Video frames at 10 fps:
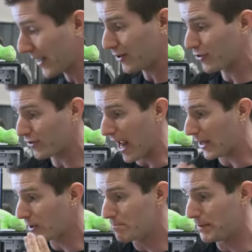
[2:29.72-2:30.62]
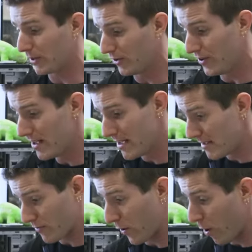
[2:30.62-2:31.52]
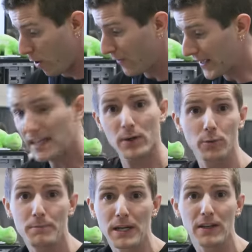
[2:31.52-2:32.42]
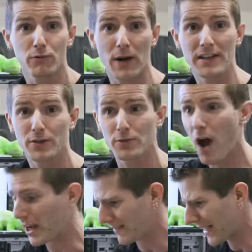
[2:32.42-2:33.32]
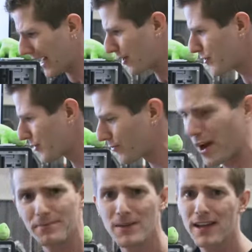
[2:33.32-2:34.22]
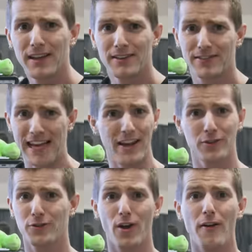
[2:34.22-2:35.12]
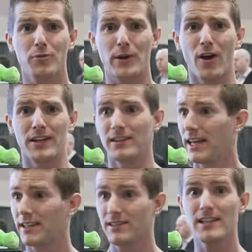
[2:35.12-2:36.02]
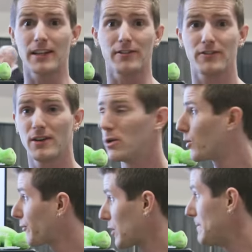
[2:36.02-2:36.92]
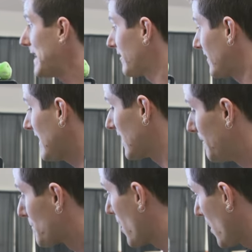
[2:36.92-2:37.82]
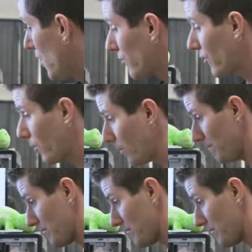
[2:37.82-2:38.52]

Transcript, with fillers: I, I could just, I could build the whole thing and it would be ready to rock. And then I could just run standard software on it, like Linux or FreeBSD. So